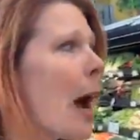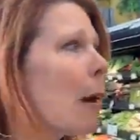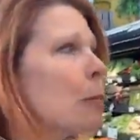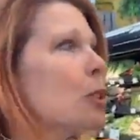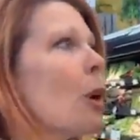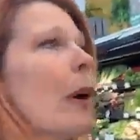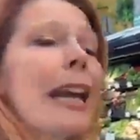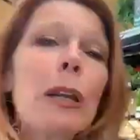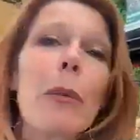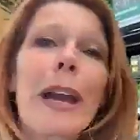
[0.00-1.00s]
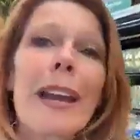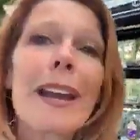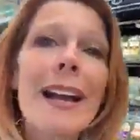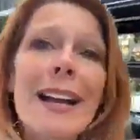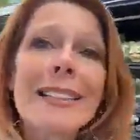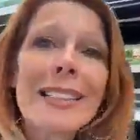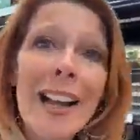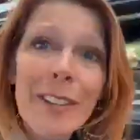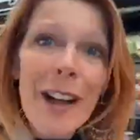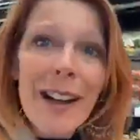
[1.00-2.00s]
So anyway,
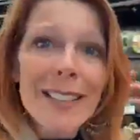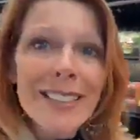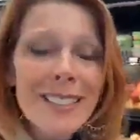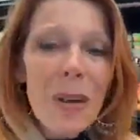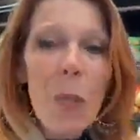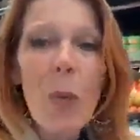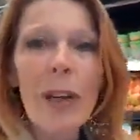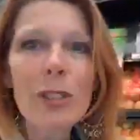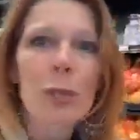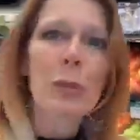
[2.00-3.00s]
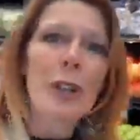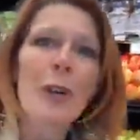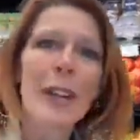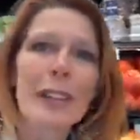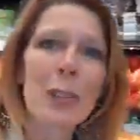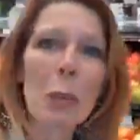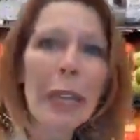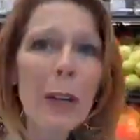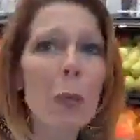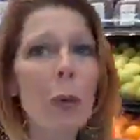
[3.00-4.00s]
tell us, where should we go next week?
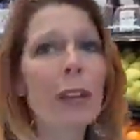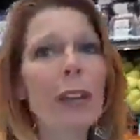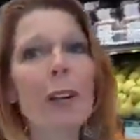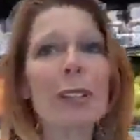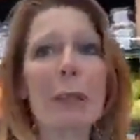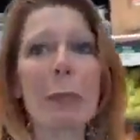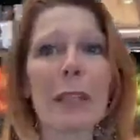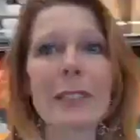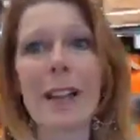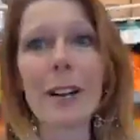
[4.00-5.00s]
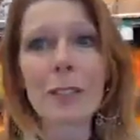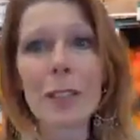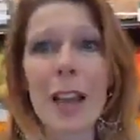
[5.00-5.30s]
We're going to go someplace else.